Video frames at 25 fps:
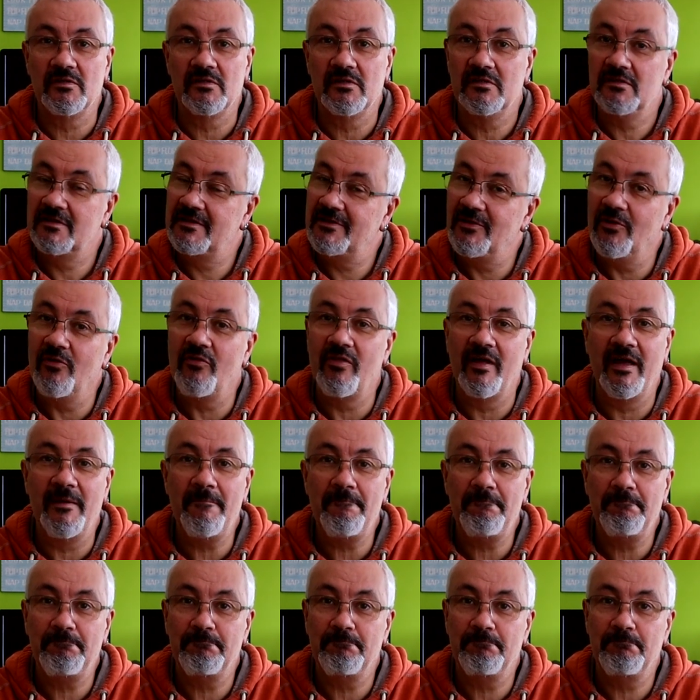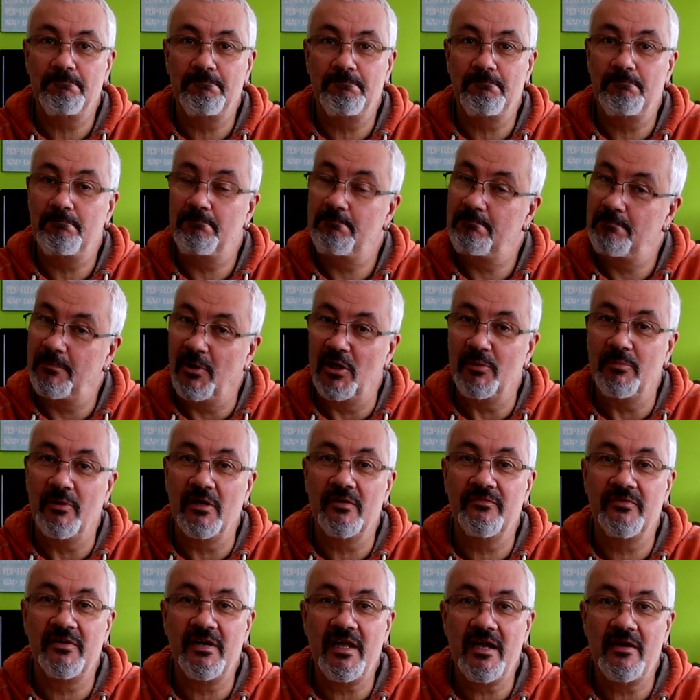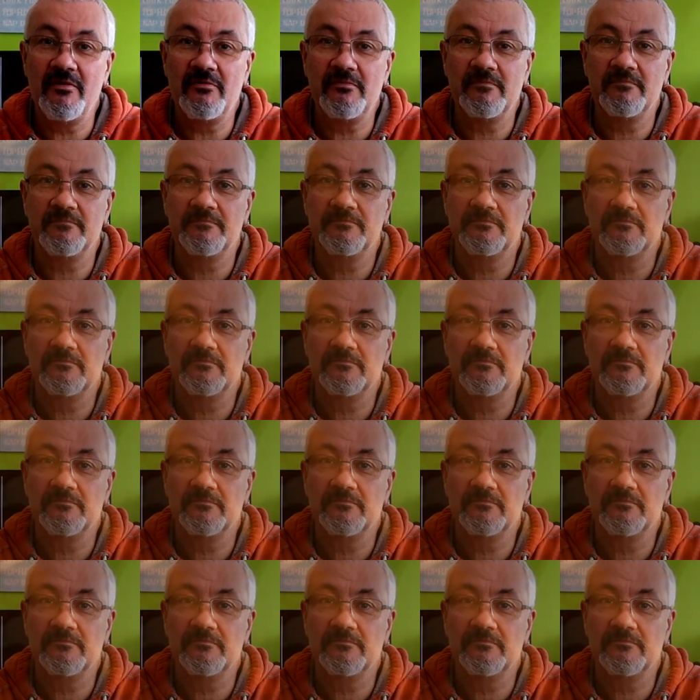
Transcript: Until then, bye bye for now.